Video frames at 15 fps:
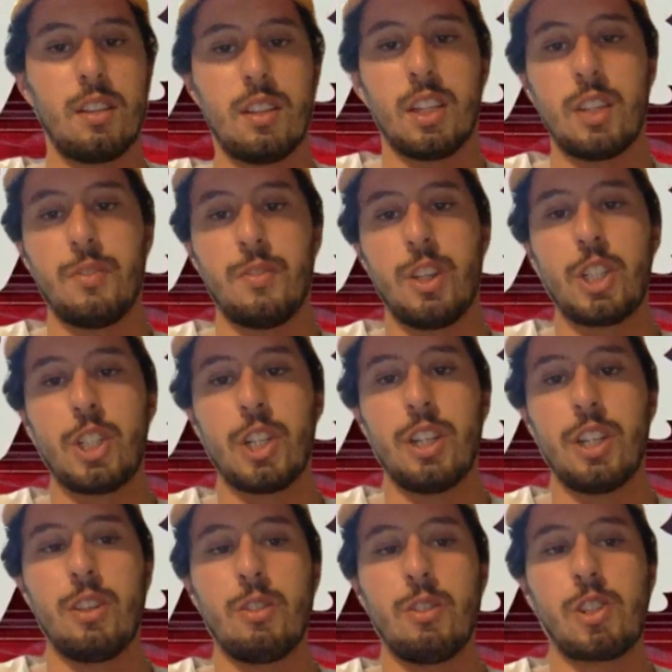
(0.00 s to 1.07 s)
Like if you're trying to
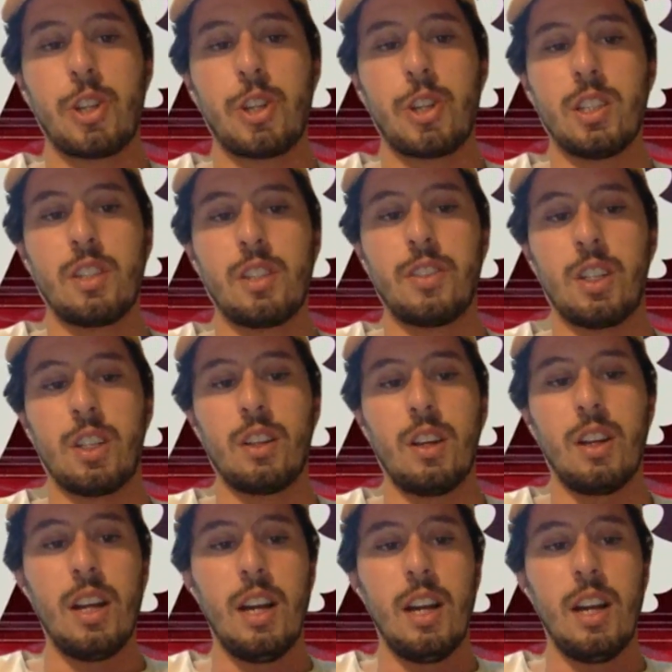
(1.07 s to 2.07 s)
use transfer,